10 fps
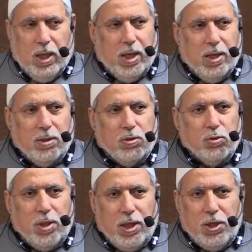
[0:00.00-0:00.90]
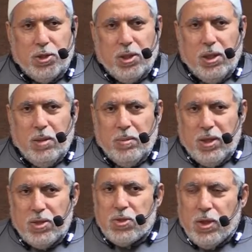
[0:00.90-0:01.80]
And today, inshallah, I'm
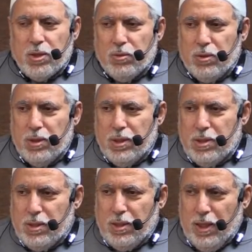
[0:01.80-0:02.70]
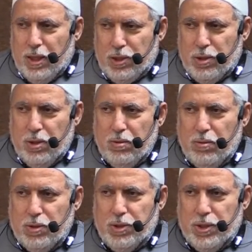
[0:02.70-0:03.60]
going to start on this
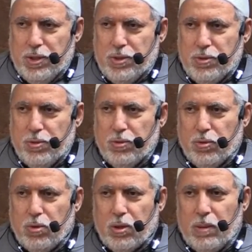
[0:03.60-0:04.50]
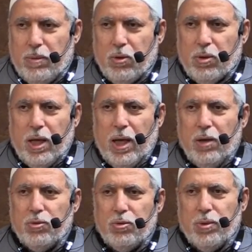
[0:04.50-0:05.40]
direction, which is to talk about
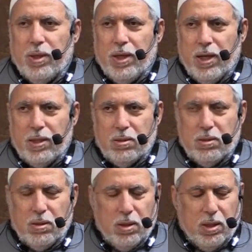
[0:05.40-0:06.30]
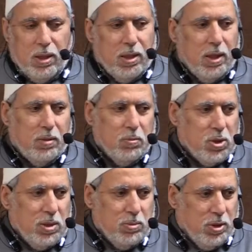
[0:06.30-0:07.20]
how do we raise a great
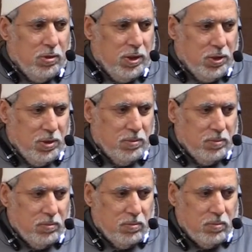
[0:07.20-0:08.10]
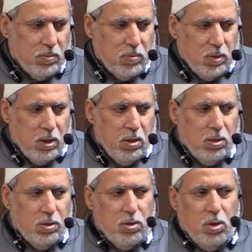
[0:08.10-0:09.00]
Muslim generation.
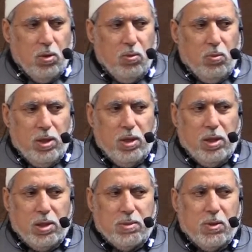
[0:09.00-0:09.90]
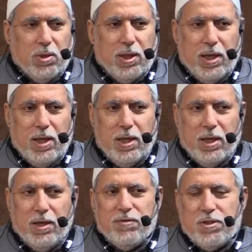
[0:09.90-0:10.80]
You know, when Allah subhanahu wa ta'ala
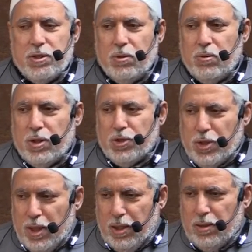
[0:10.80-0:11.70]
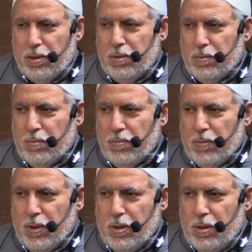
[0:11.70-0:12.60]
gifts you with a child,
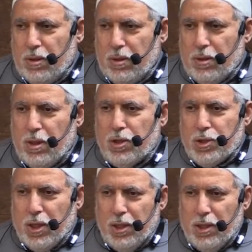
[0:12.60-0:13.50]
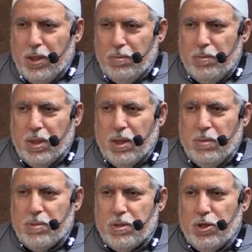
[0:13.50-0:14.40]
the child
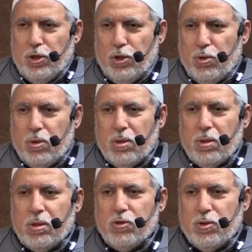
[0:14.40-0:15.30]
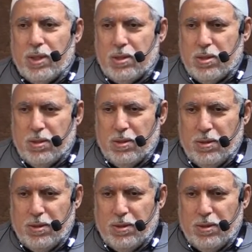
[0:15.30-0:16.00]
becomes your trust